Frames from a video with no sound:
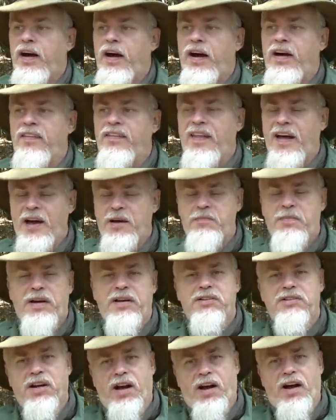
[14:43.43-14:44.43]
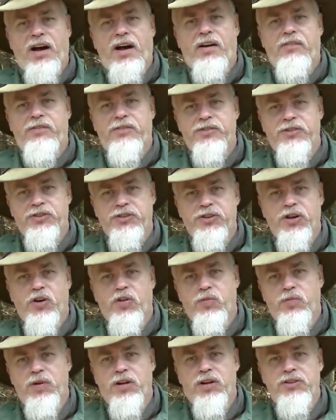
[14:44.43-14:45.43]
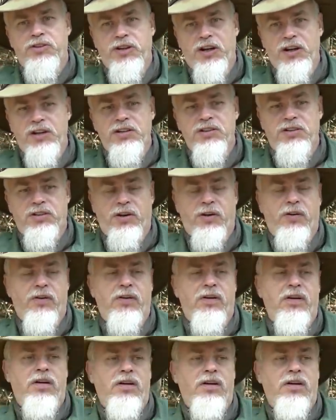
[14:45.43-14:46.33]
And that makes life so much easier.